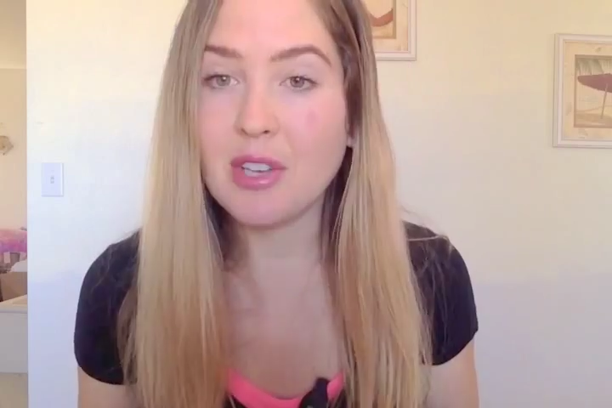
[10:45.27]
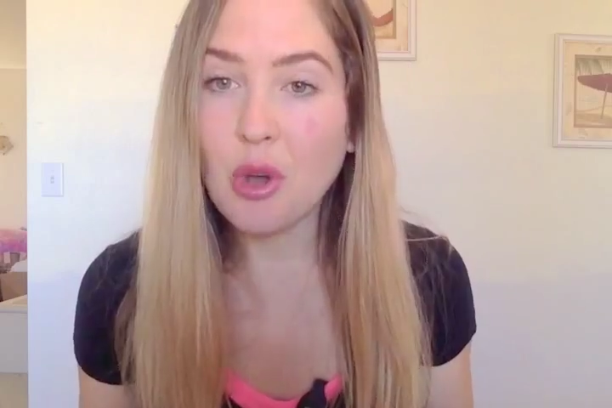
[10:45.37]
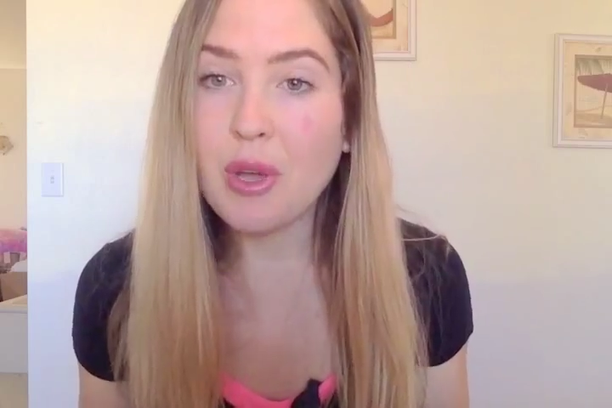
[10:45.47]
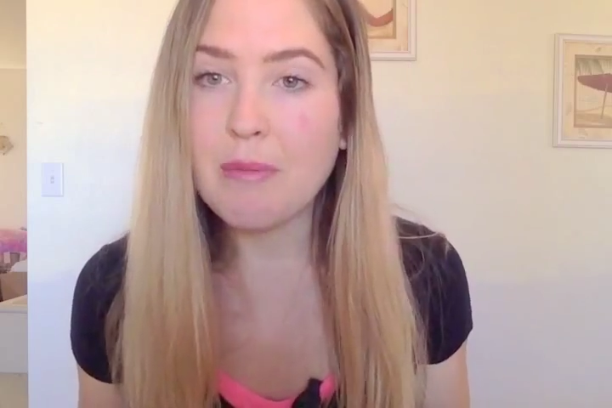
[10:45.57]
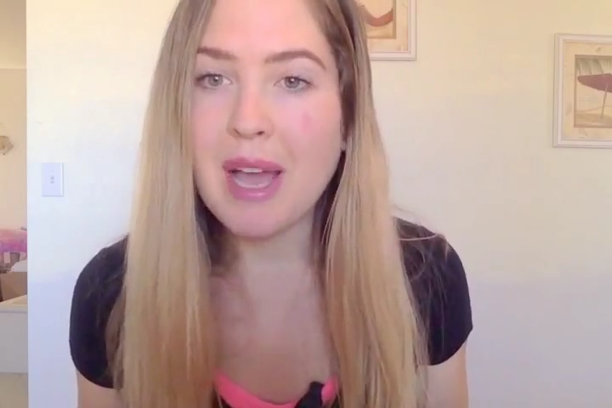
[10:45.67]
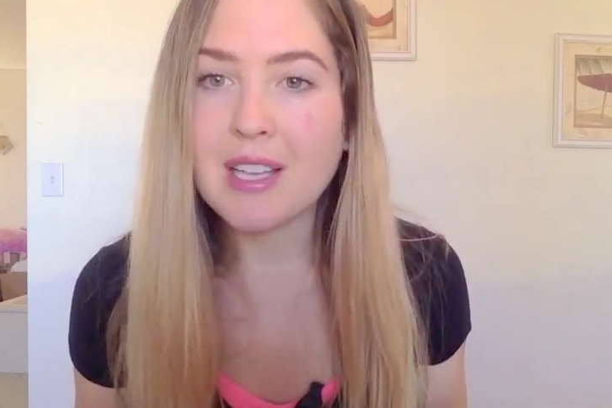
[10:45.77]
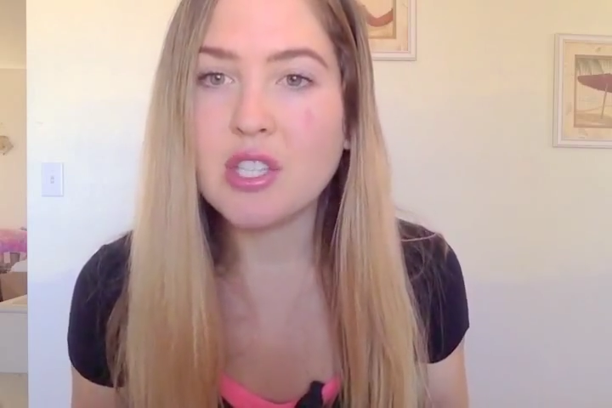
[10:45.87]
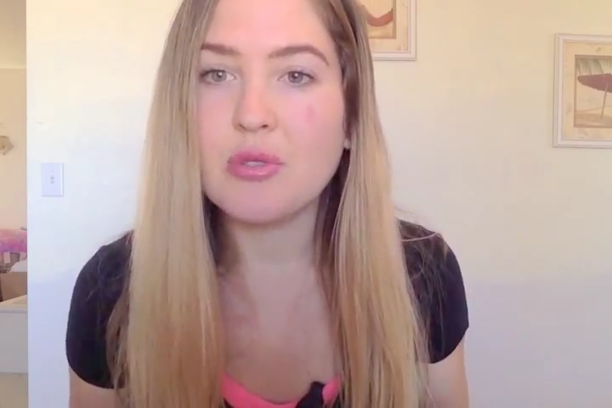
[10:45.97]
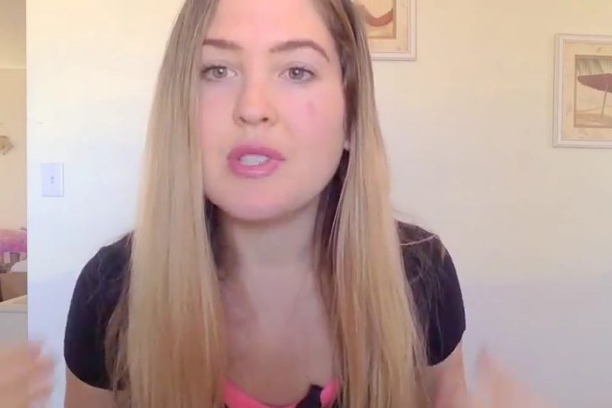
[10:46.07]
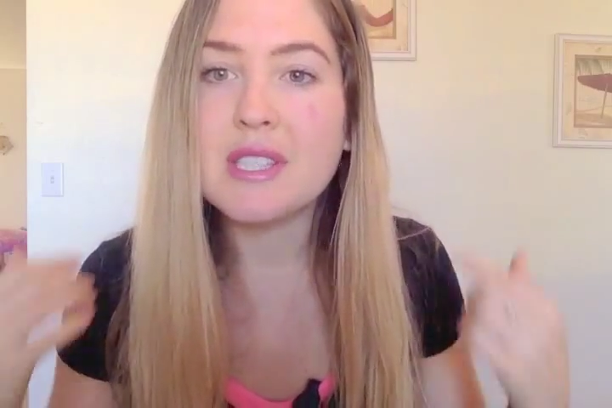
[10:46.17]
going back
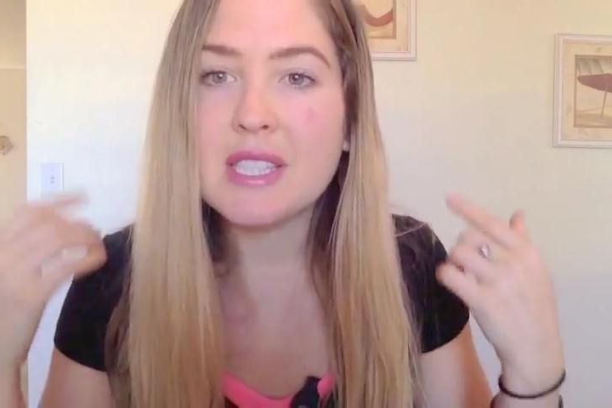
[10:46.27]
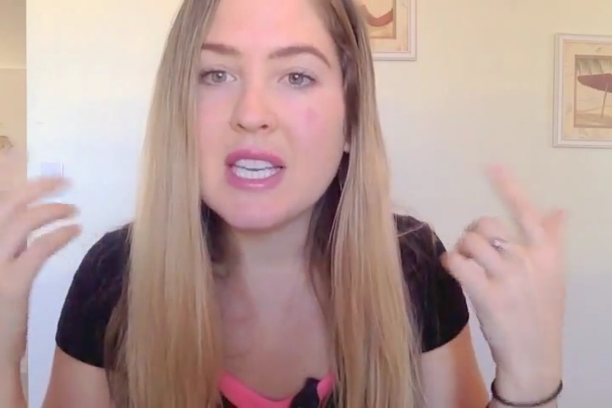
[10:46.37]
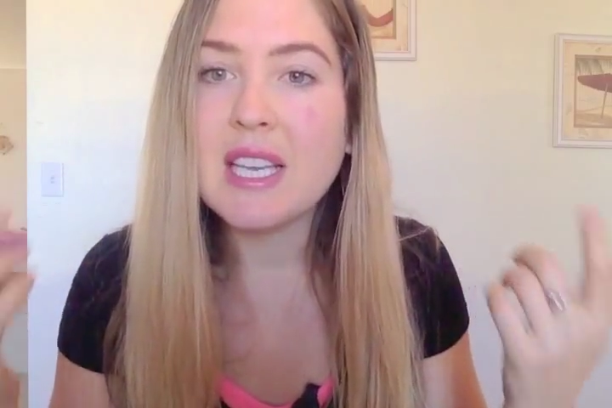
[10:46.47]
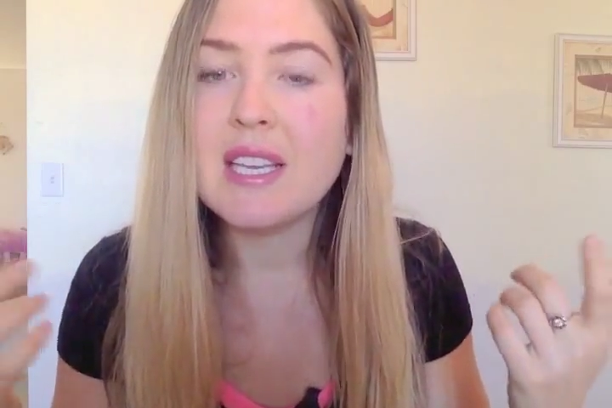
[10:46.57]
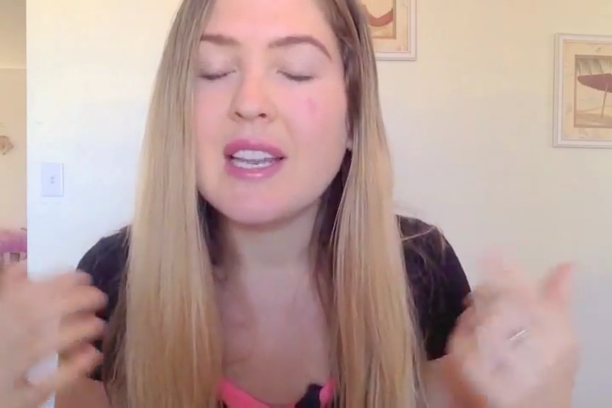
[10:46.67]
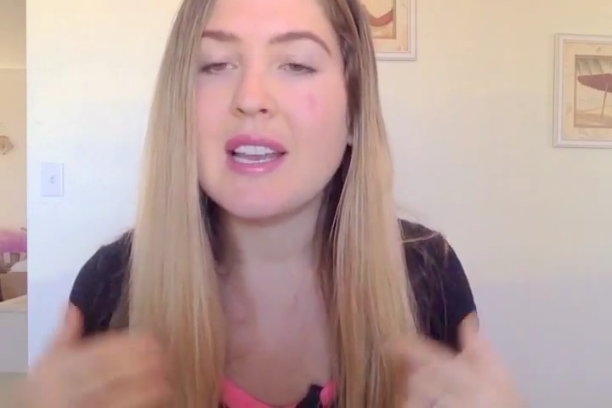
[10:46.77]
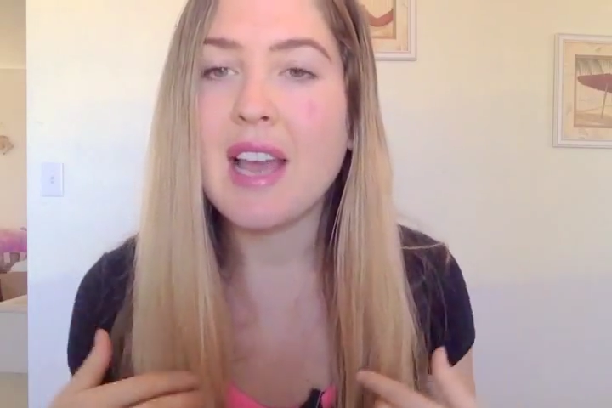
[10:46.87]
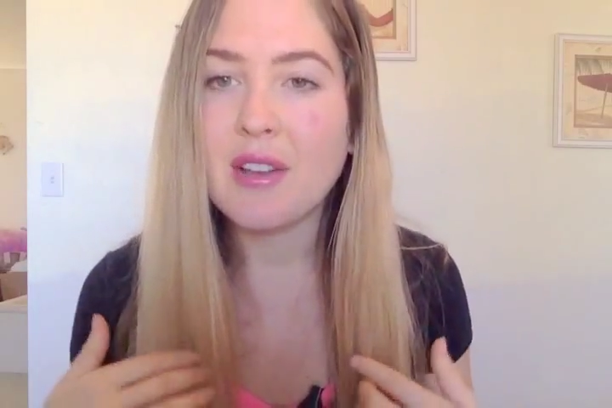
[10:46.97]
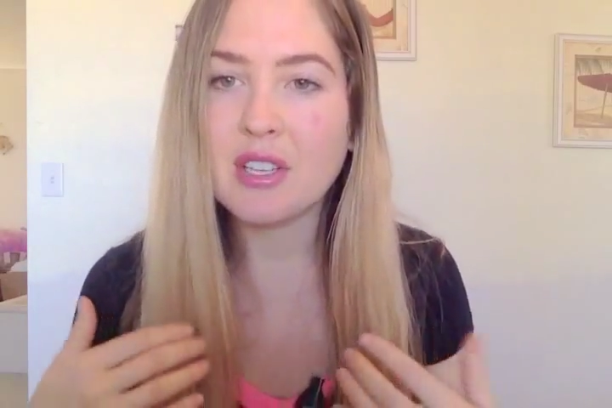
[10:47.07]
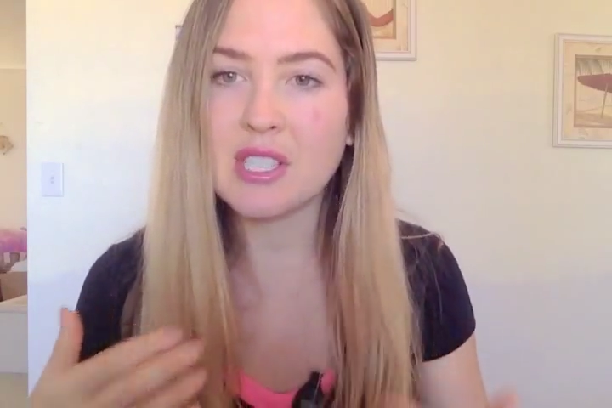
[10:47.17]
to seeing and
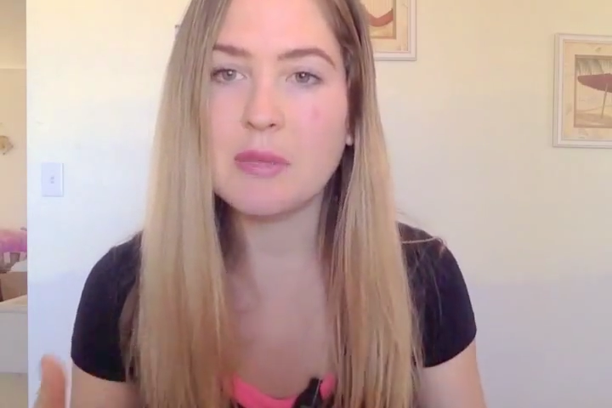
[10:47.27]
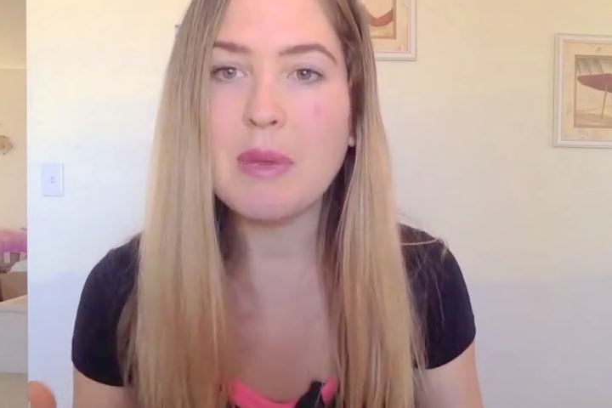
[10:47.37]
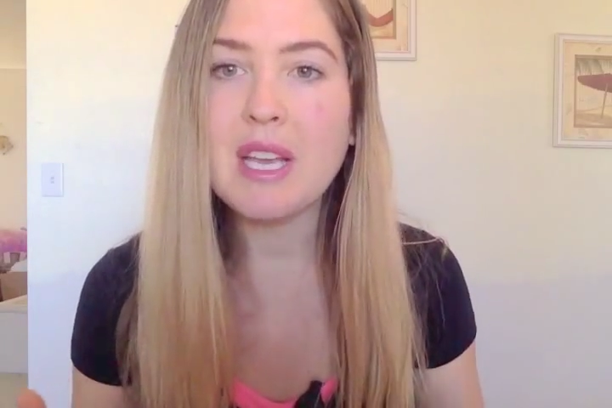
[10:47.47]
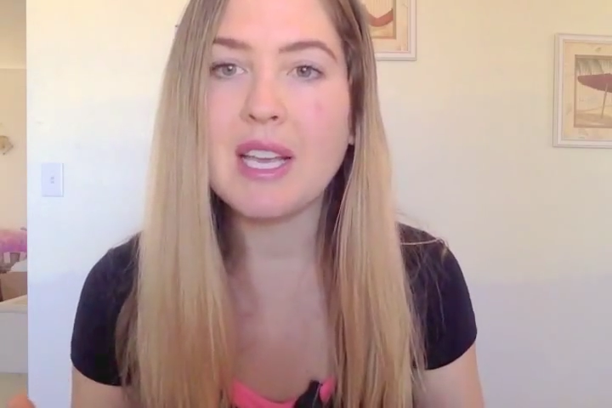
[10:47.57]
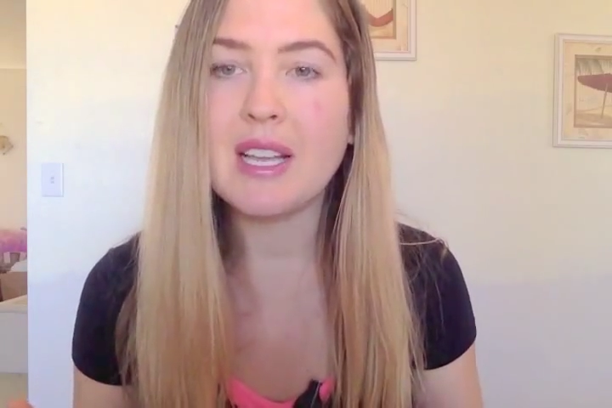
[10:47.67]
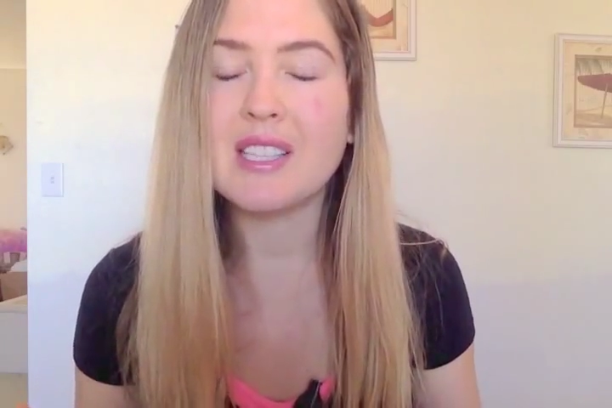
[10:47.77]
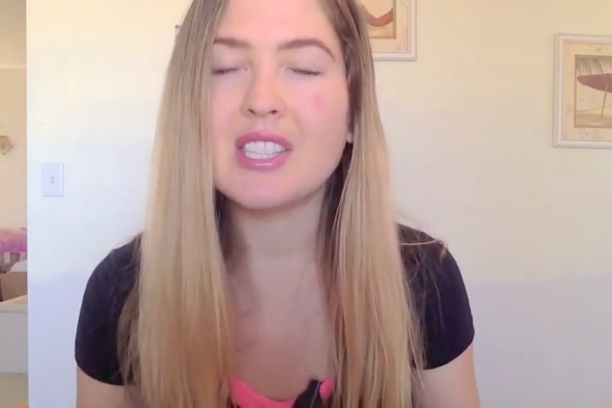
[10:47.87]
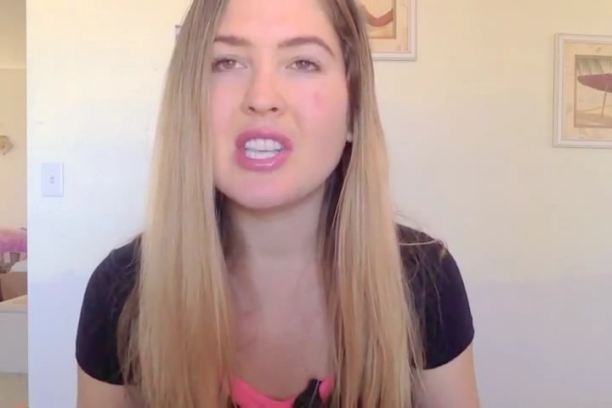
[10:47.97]
how you're speaking.